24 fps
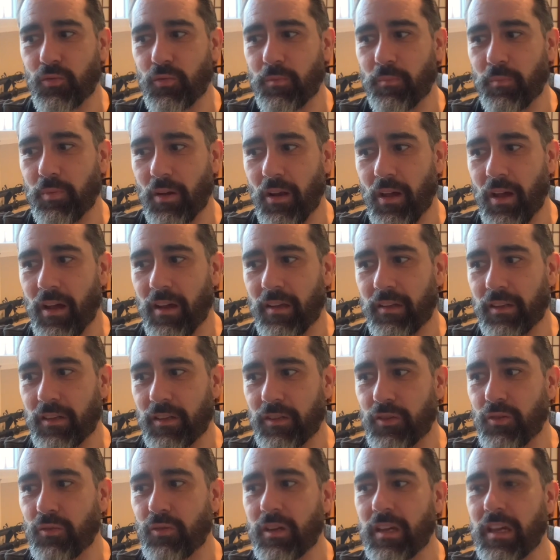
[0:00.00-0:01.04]
imply that
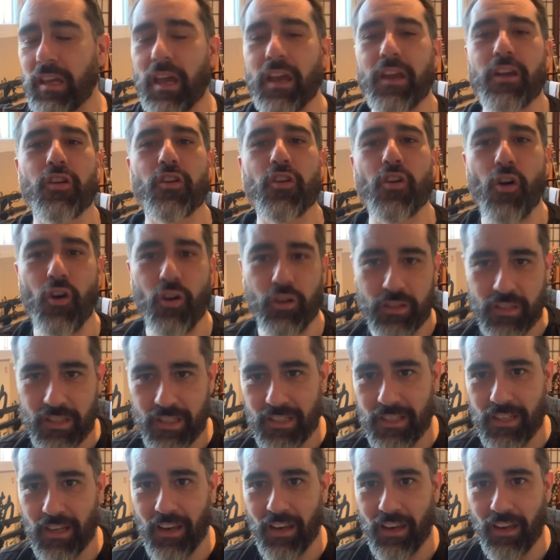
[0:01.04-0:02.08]
you cannot
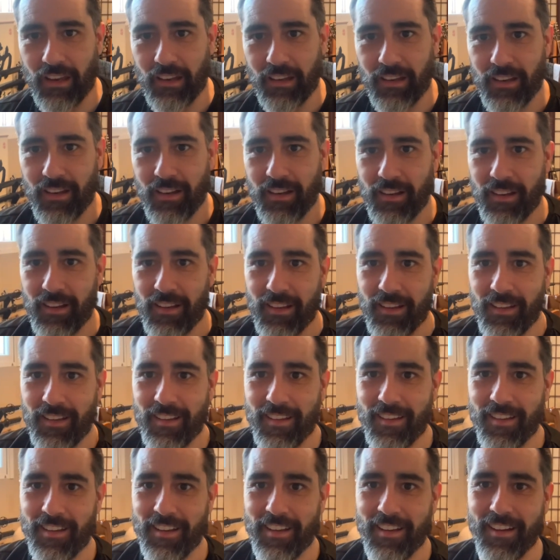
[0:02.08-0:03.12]
sing
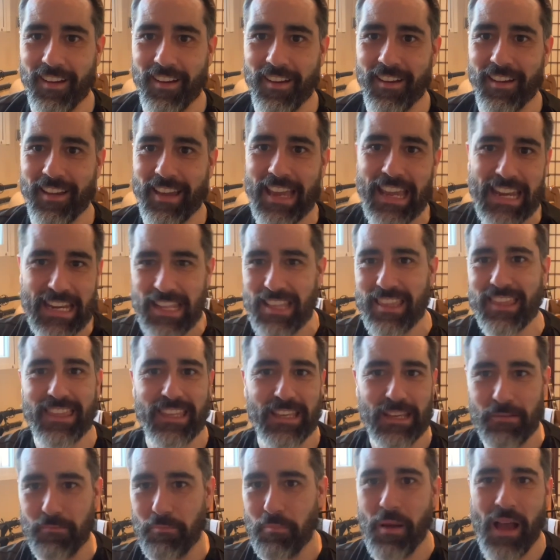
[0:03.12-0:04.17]

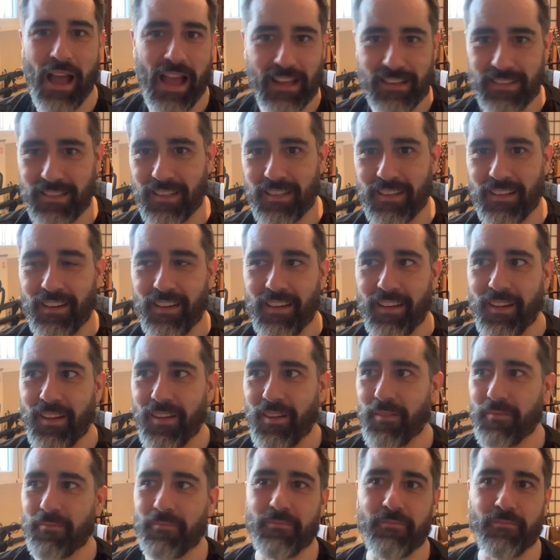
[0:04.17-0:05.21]
anything but
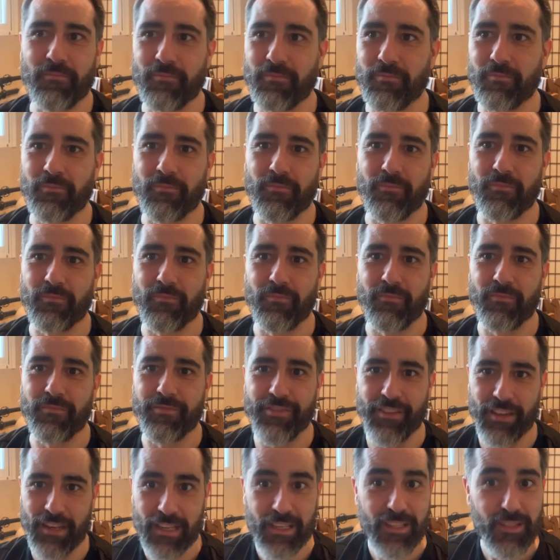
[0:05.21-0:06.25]

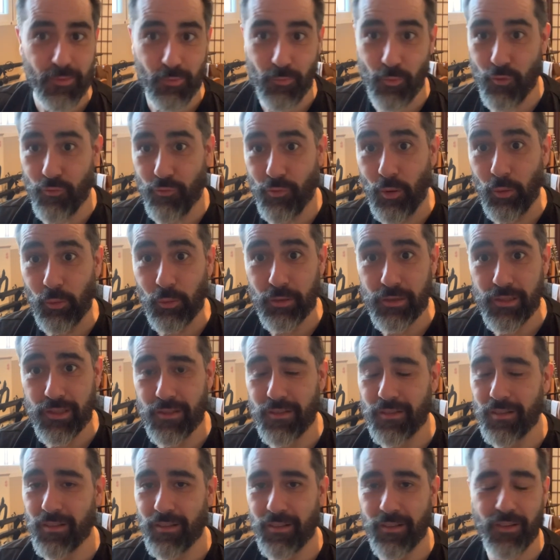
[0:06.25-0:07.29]
verismo
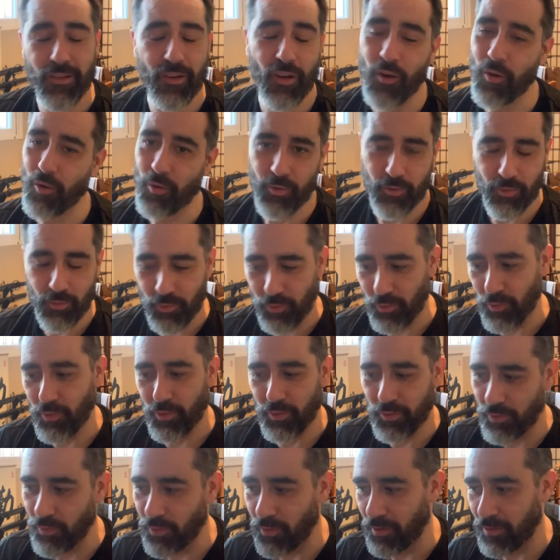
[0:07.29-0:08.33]
roles? No,
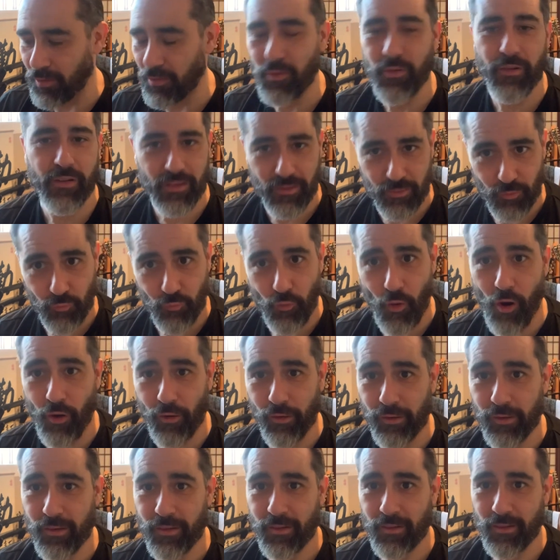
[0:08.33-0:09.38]
you're in the
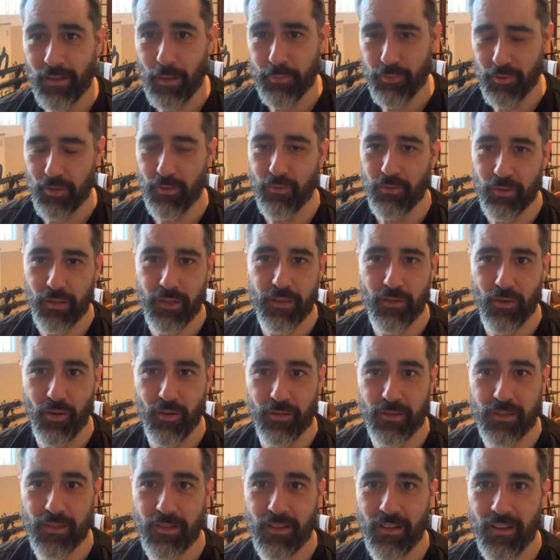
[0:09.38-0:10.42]
wrong. Absolutely
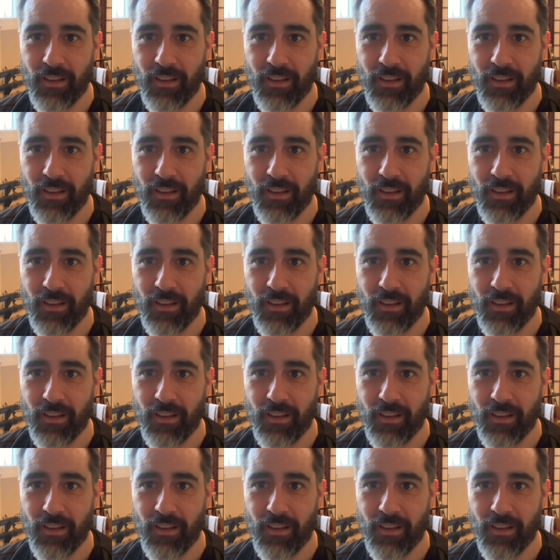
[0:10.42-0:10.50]
not.